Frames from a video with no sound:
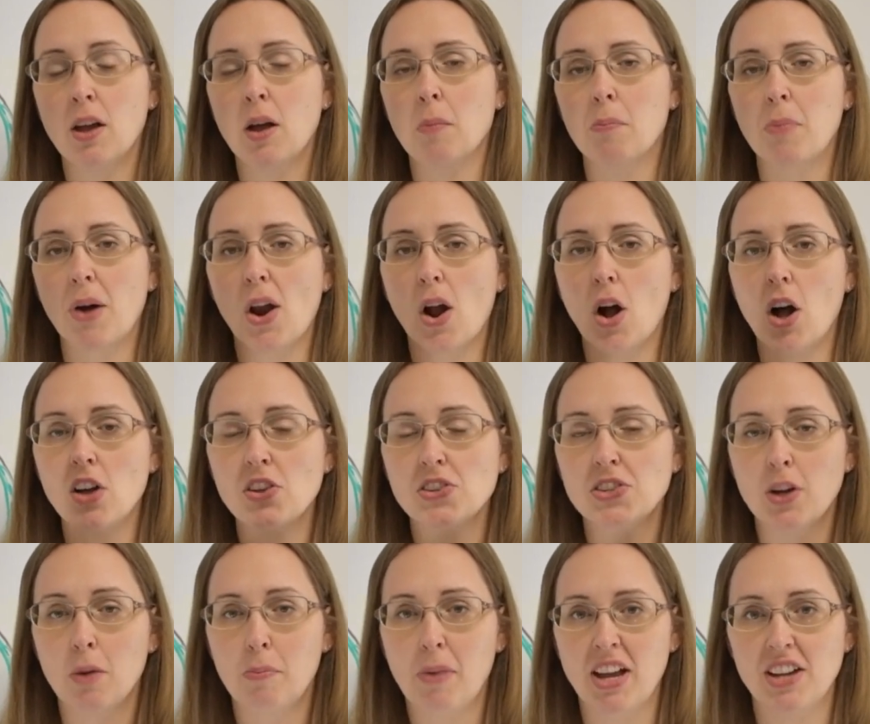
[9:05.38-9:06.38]
but
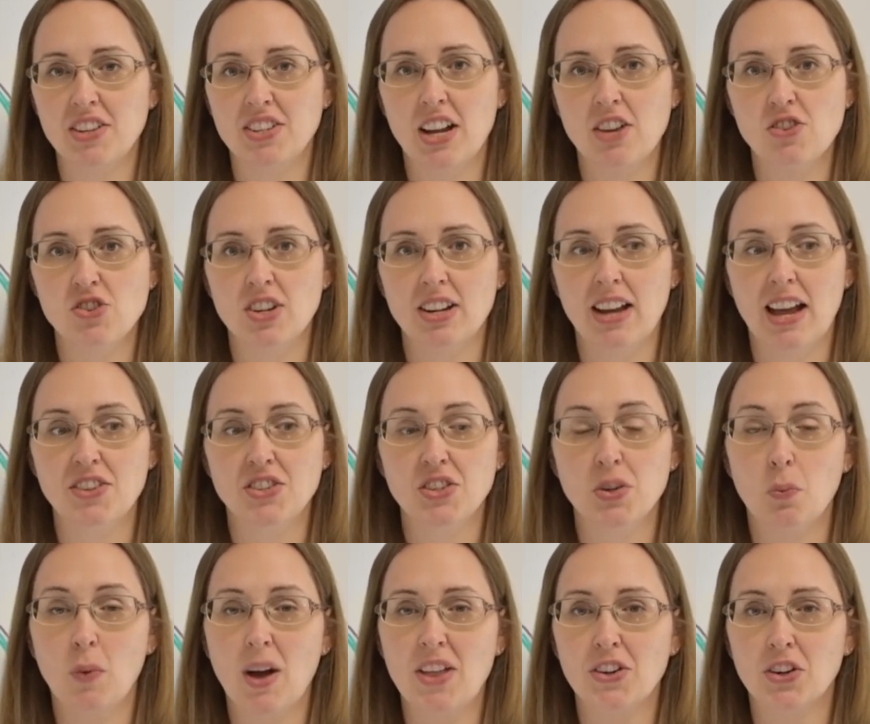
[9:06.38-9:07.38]
also pay attention as to
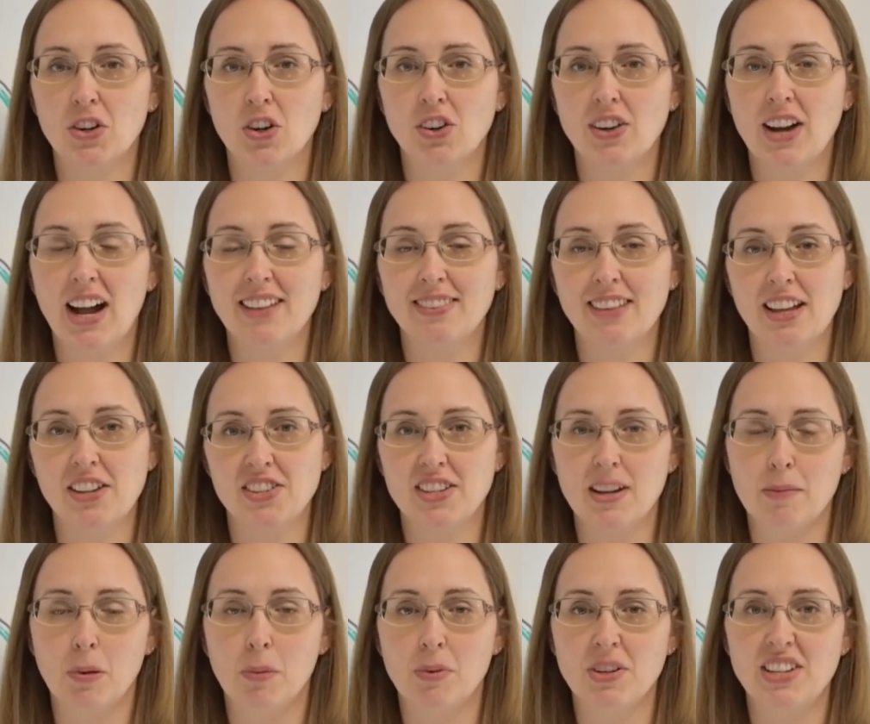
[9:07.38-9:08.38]
whether or not that
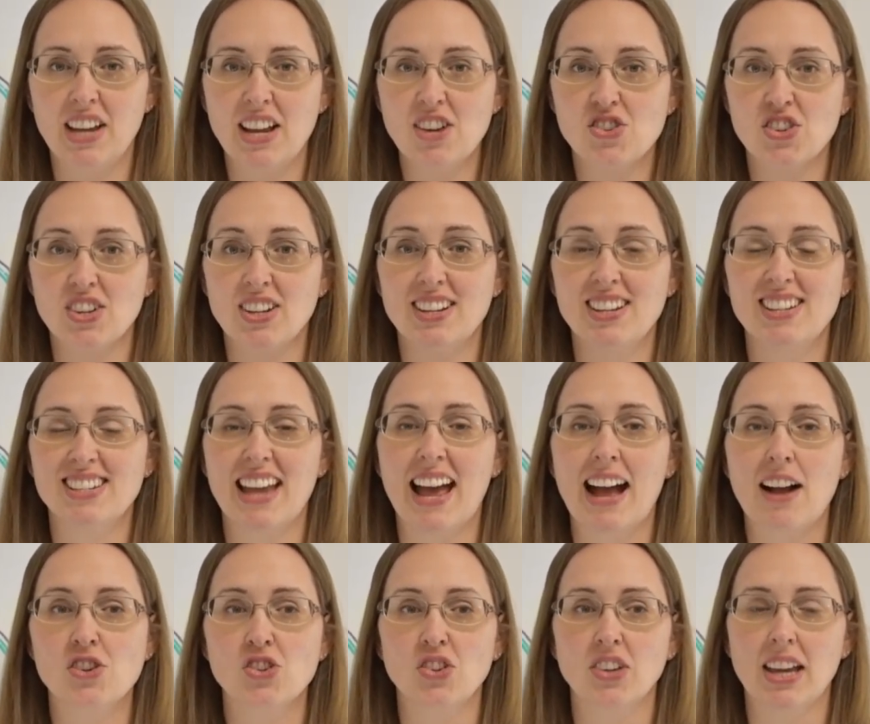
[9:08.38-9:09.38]
supplementation is
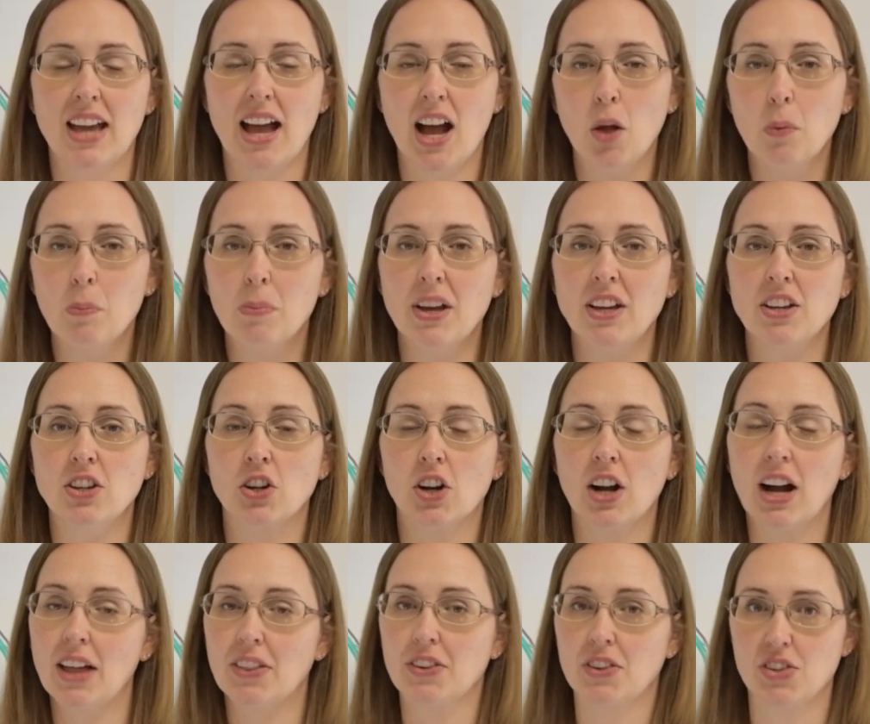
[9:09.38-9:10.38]
actually helping your
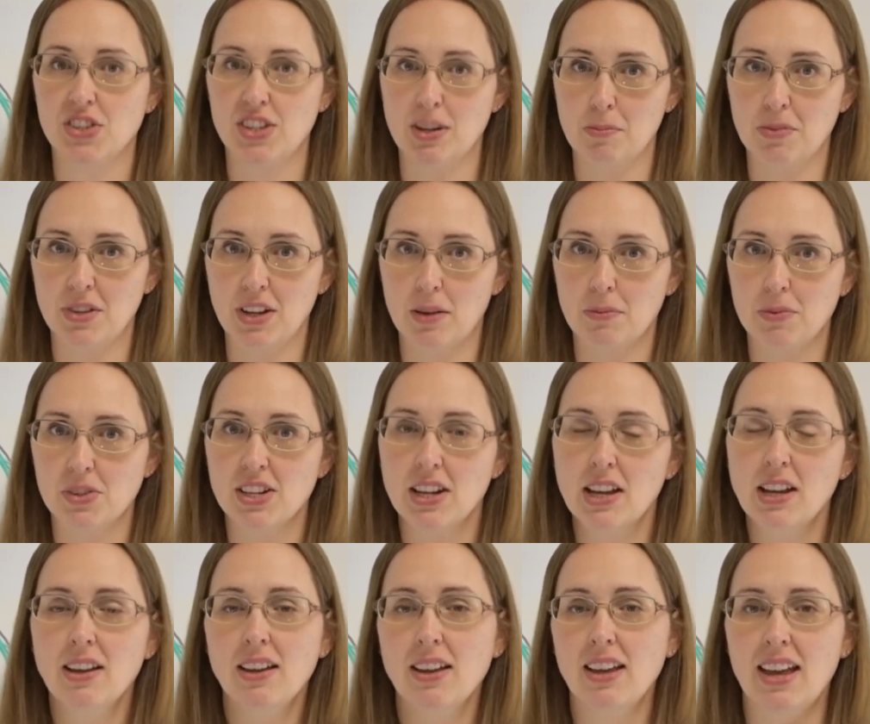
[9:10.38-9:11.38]
other symptoms.
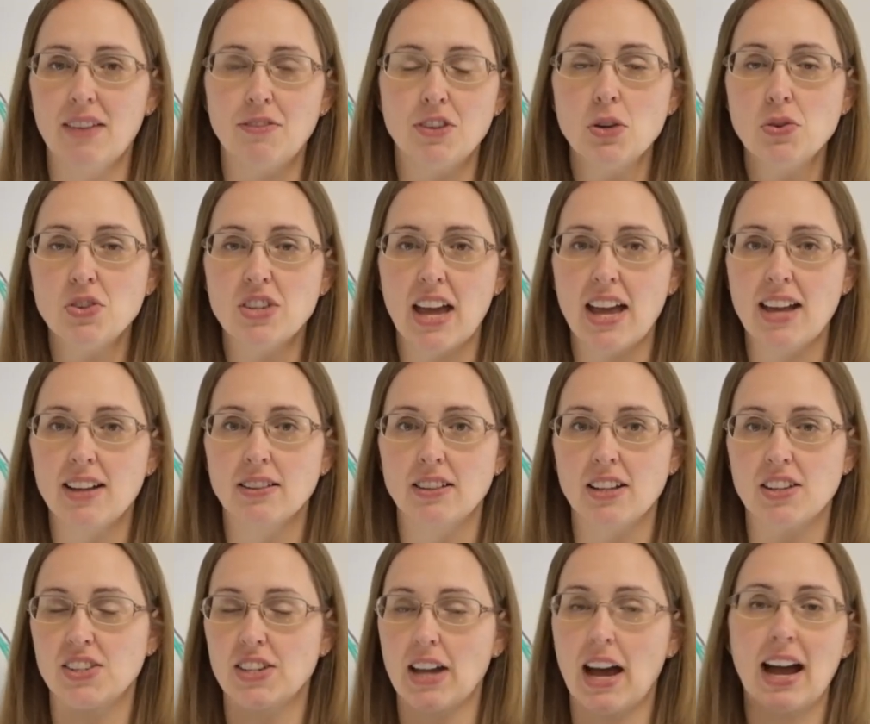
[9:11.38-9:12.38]
If you take
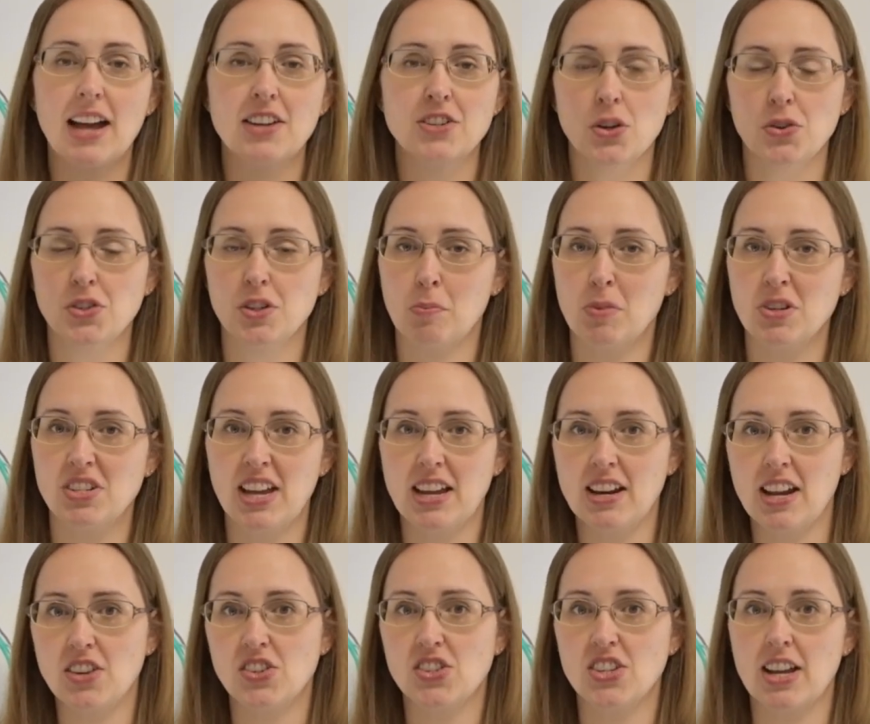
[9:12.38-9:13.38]
this high dose of betaine
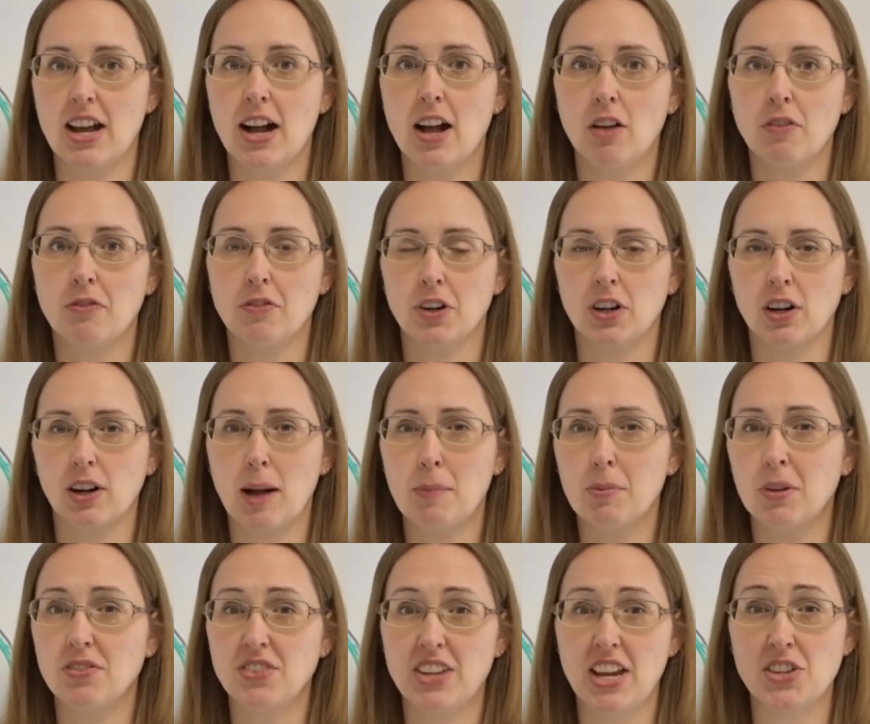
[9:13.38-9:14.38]
H C L for a couple
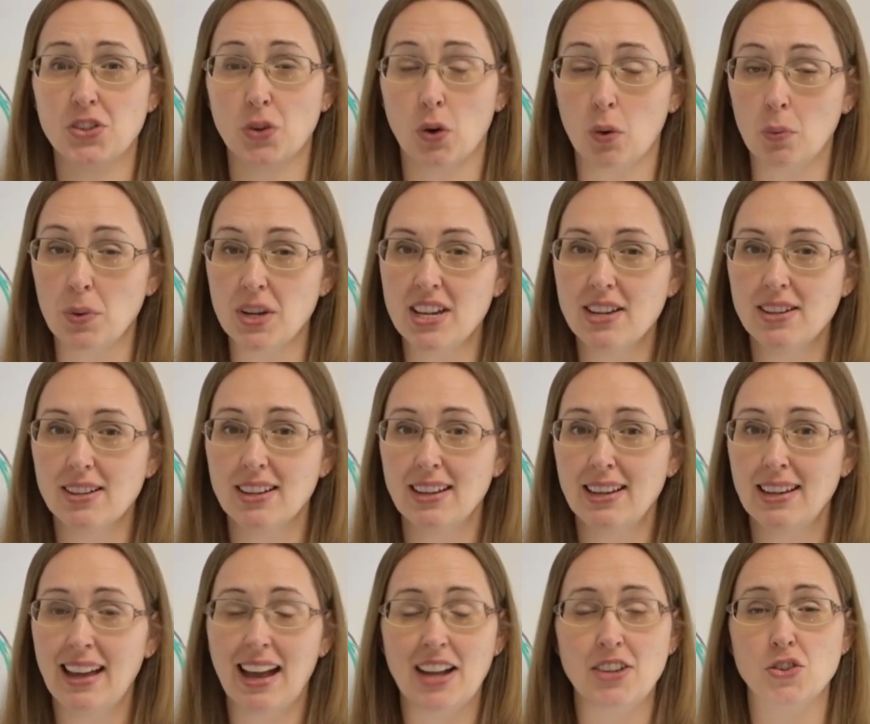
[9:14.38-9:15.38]
of days or a week
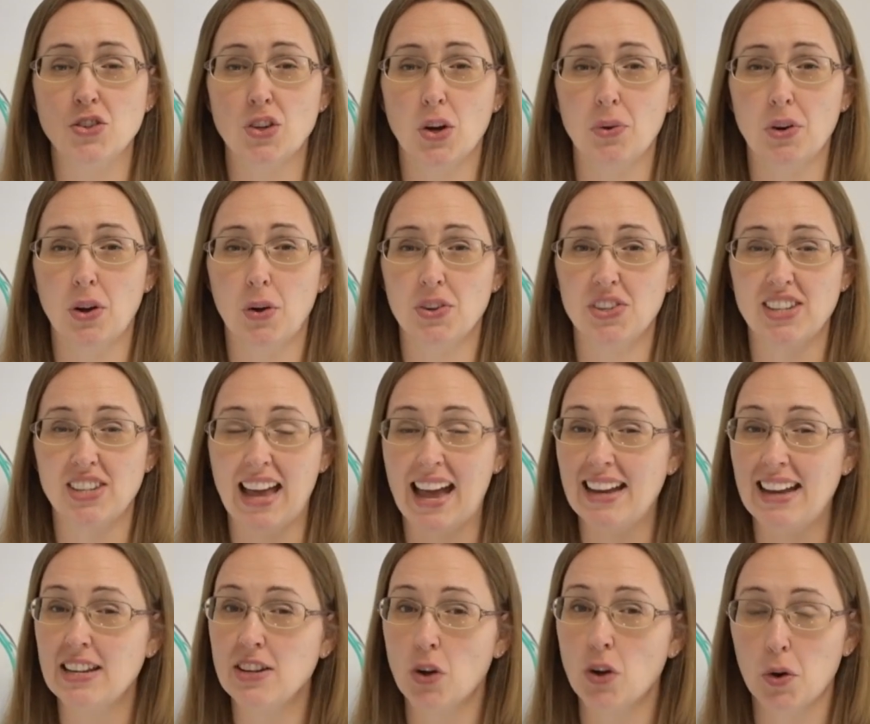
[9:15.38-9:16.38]
and you don't notice
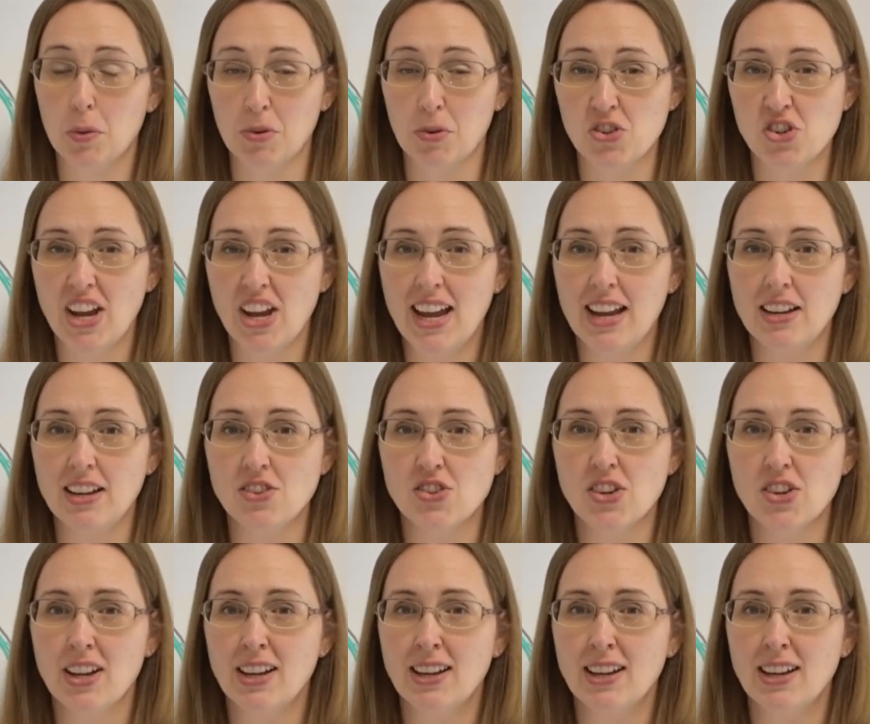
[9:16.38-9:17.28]
any notable change,